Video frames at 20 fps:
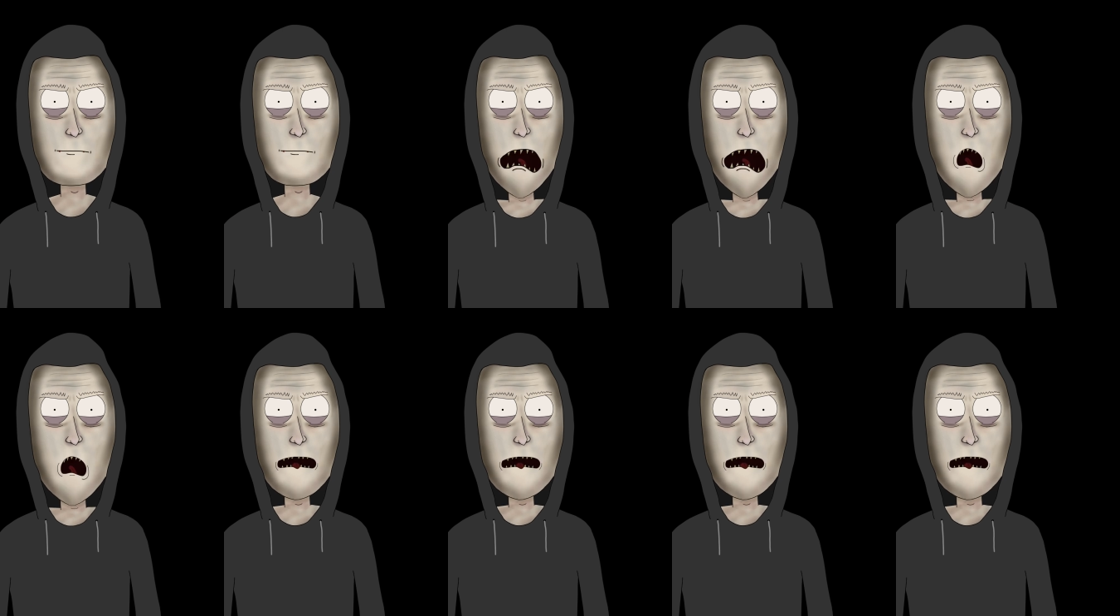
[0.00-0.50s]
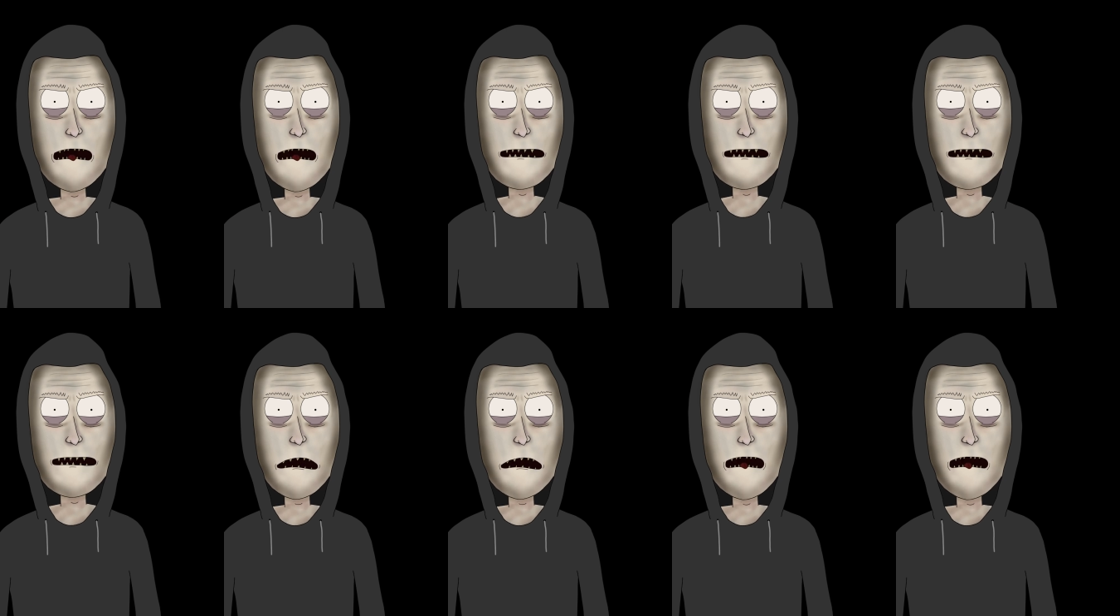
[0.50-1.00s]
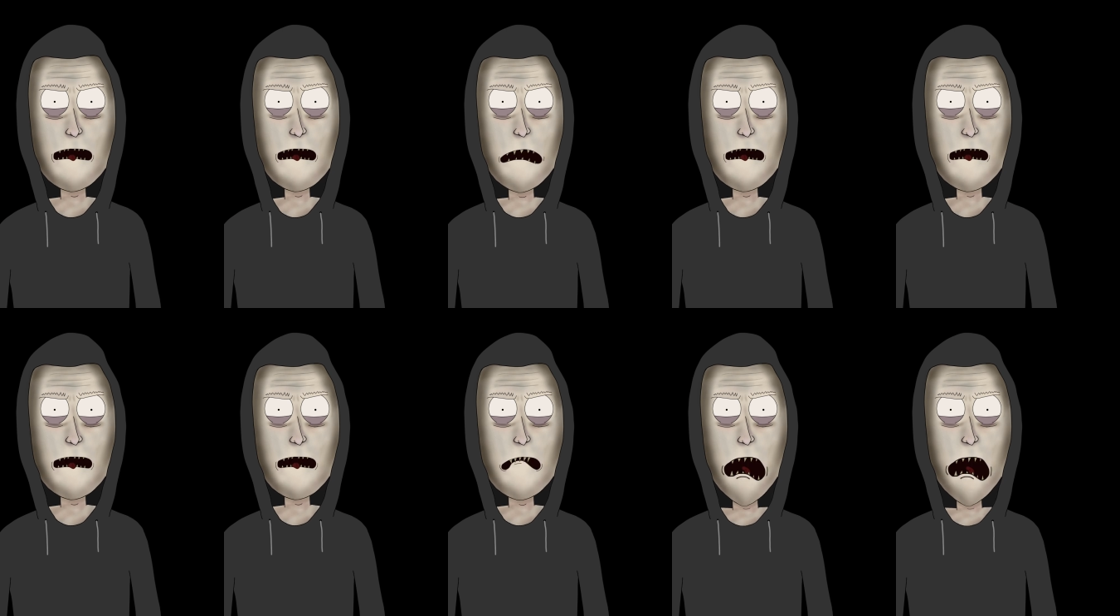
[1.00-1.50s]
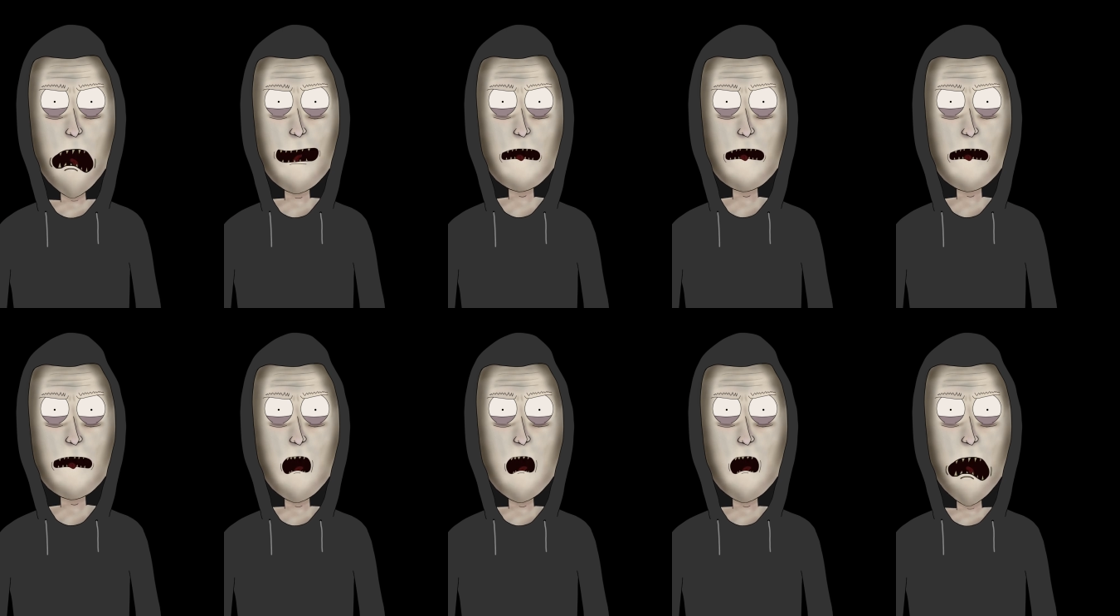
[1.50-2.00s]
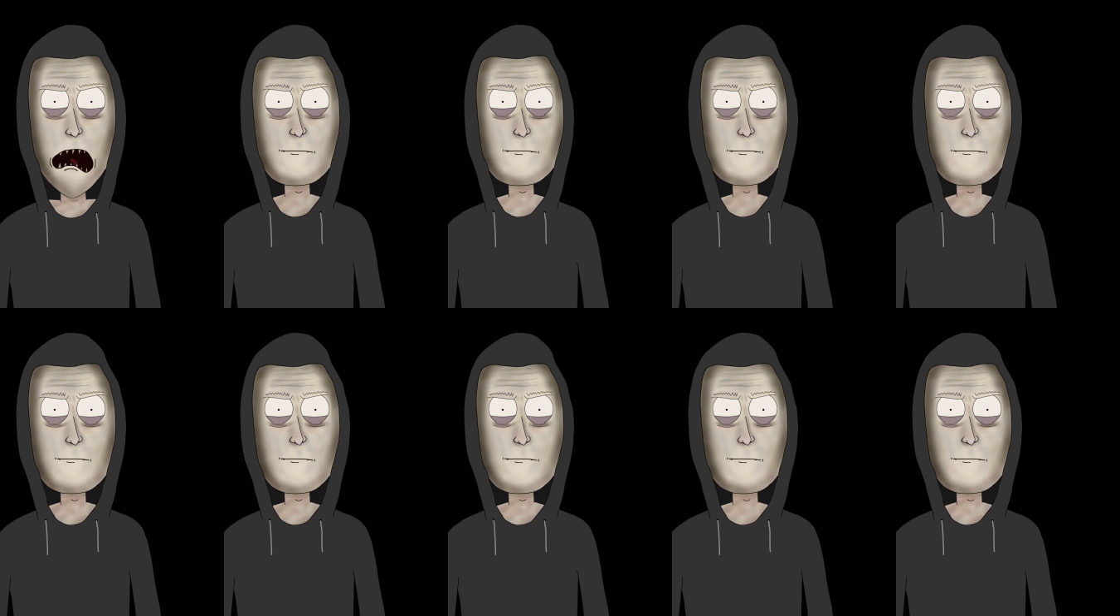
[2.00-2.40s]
I wasn't sure if I was more scared or sad.